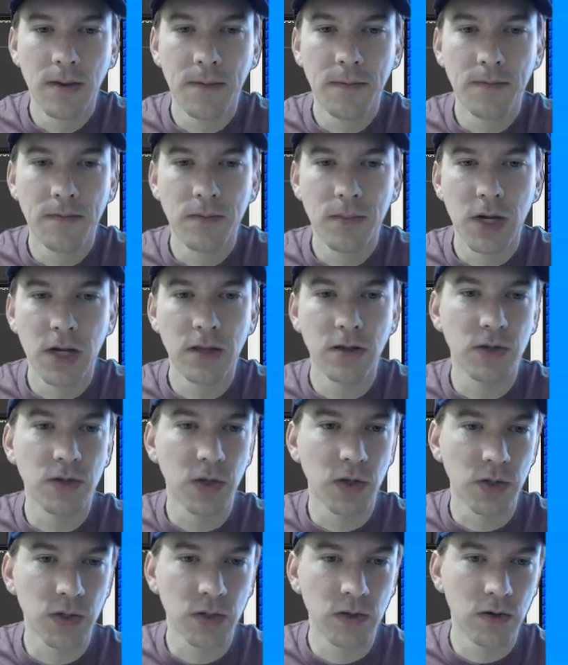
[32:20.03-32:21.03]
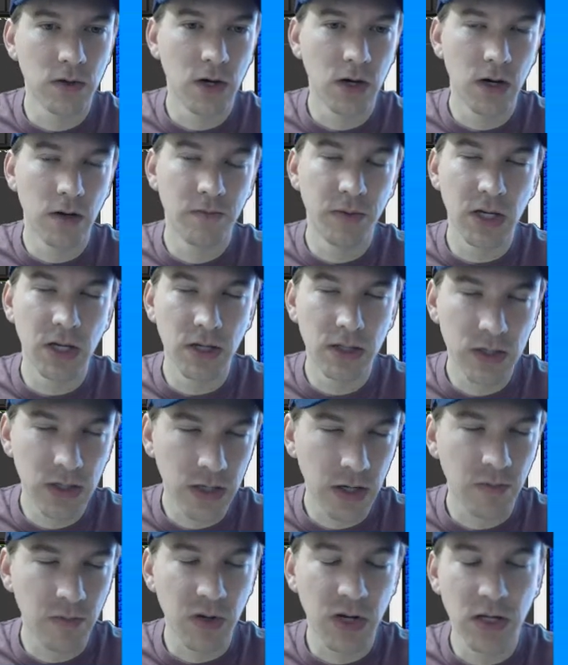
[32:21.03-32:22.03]
And there's also a begin
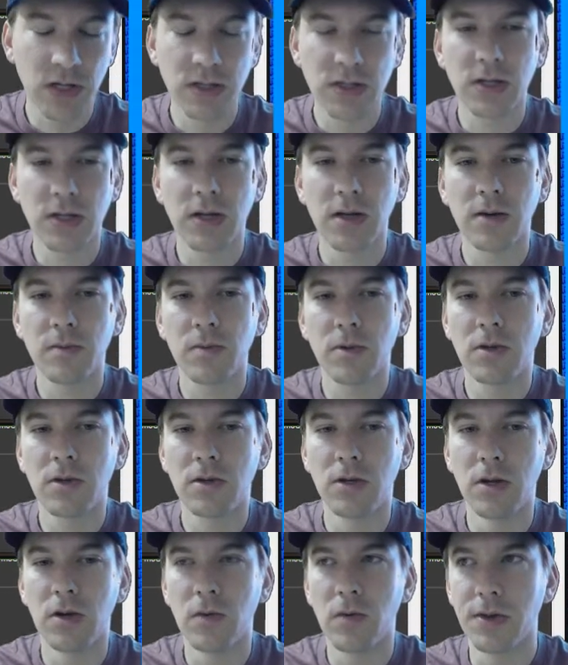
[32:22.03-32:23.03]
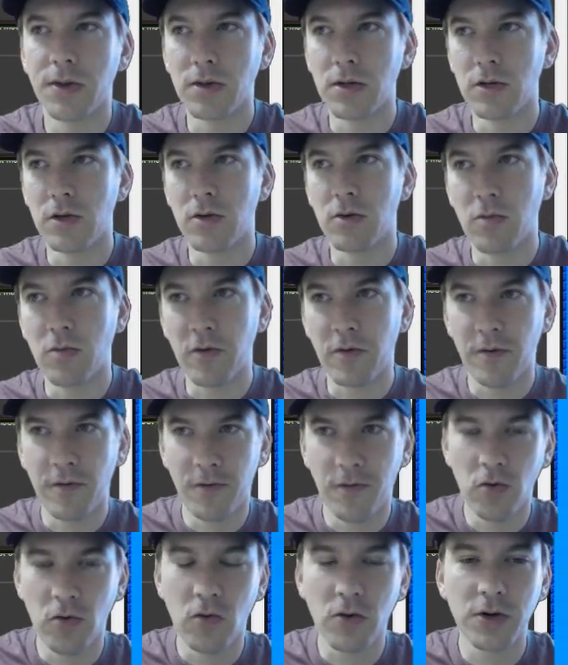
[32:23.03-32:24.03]
step and end step, you know, whether you do it
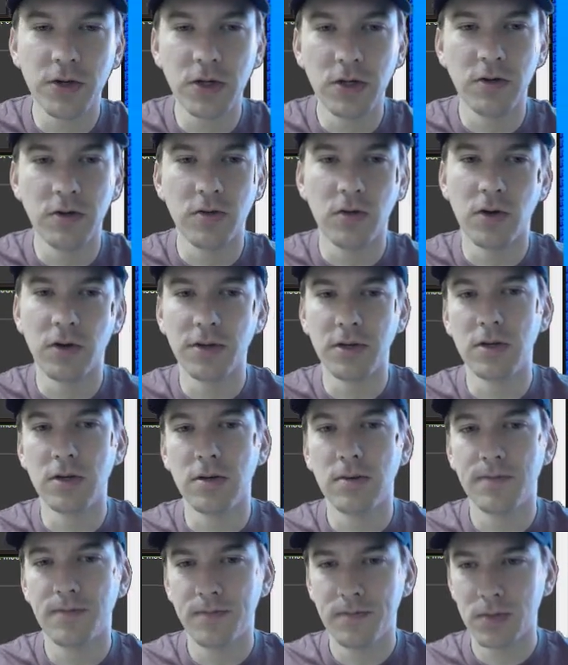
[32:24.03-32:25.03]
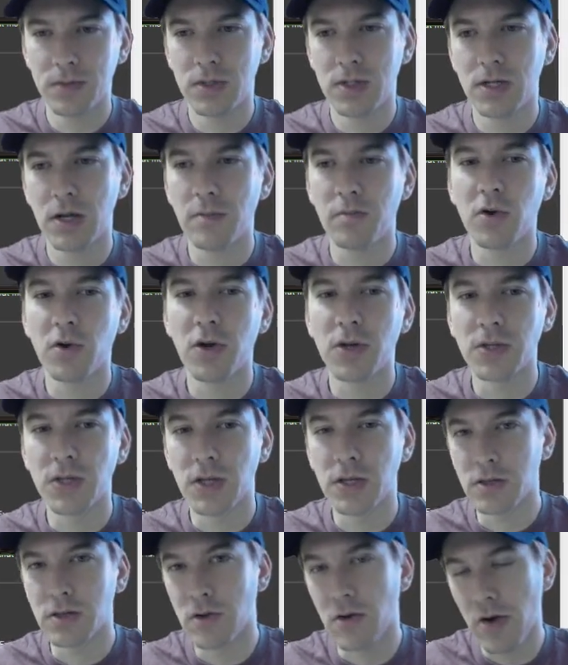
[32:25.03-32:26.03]
before you do all the step
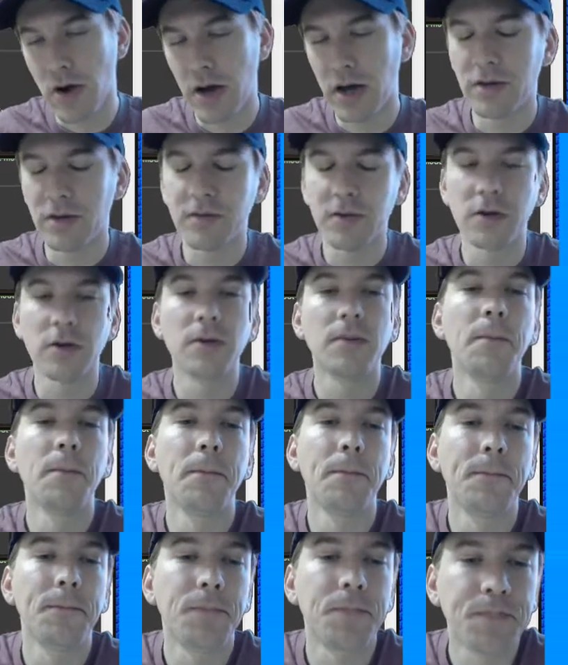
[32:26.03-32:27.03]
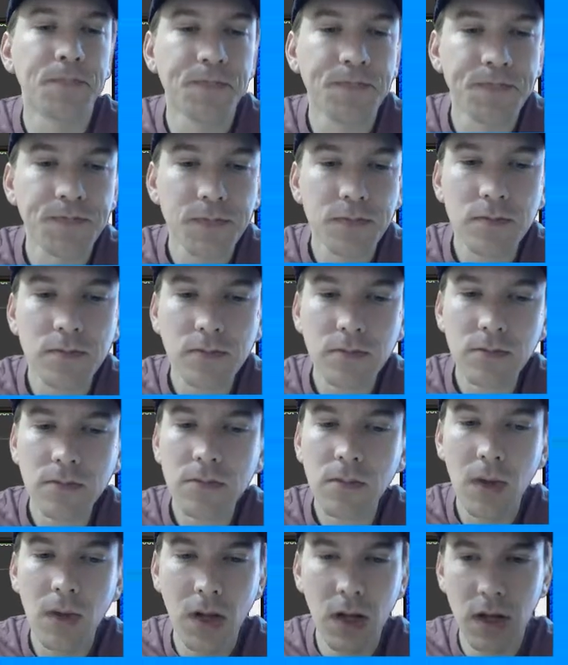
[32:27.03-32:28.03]
processing or after.
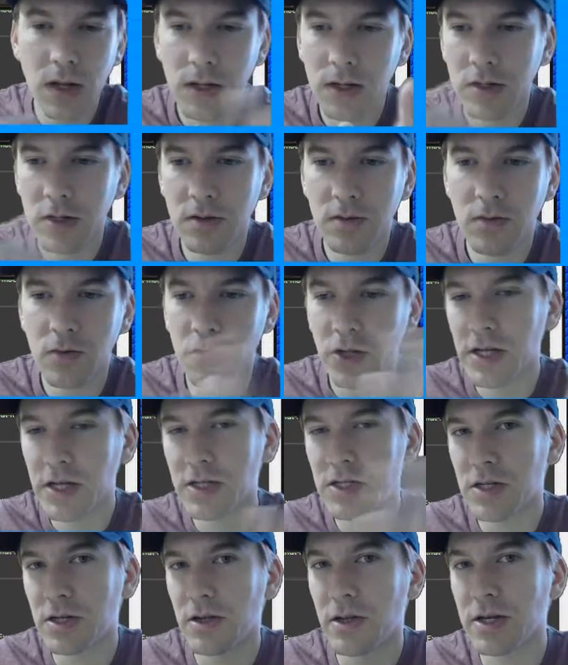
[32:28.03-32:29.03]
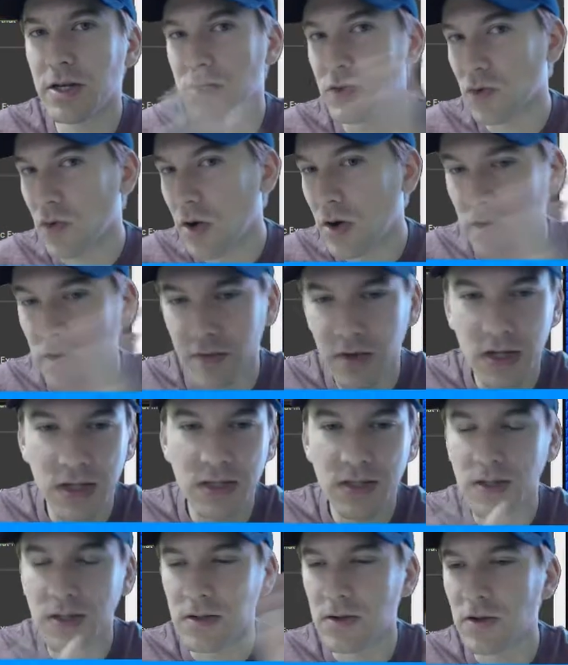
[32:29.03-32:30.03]
And it relates to like draw
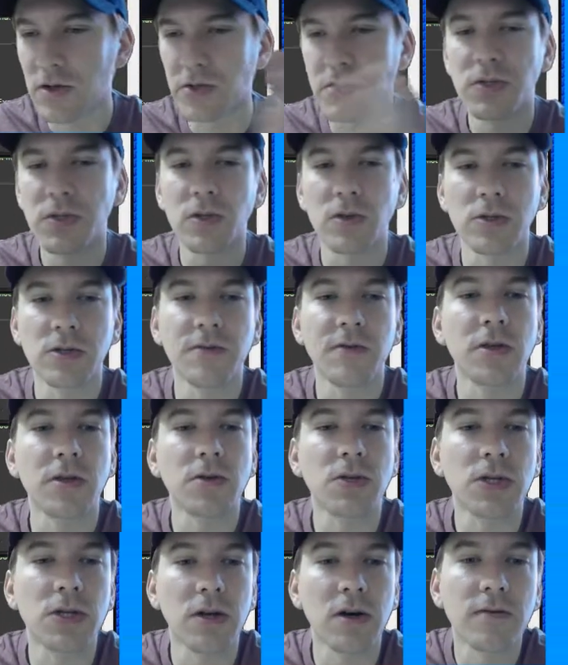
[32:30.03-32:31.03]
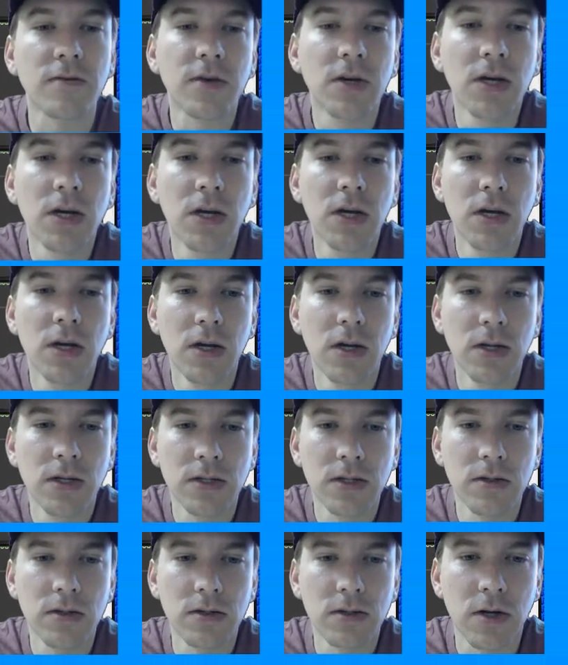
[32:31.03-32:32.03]
events and all sorts of other stuff. It's a
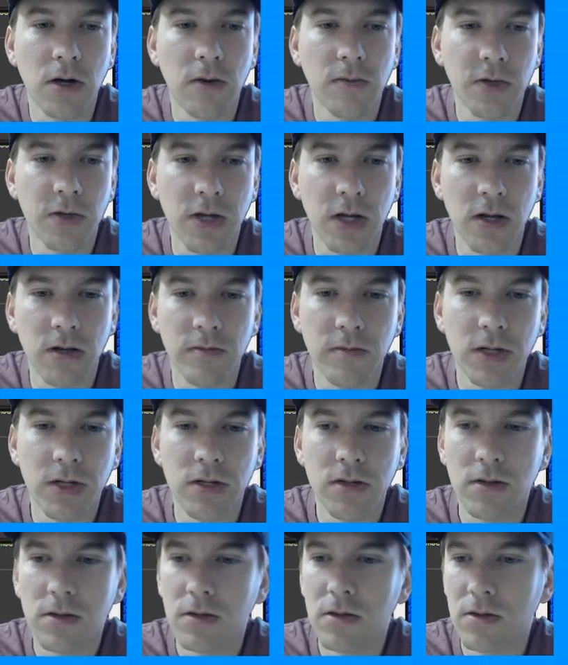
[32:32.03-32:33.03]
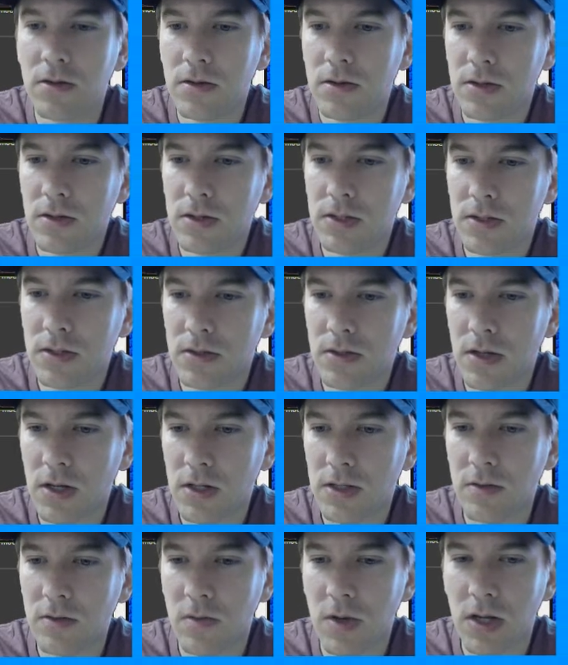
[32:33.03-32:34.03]
little complicated, but it's not
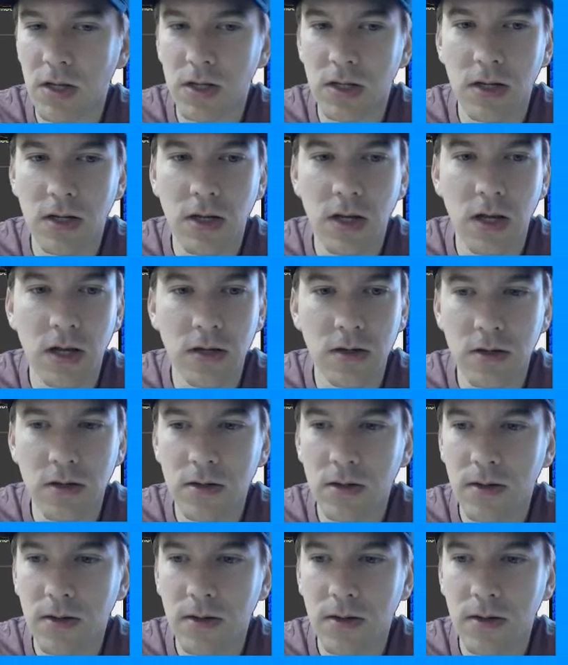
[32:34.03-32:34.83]
too bad to get a hang on.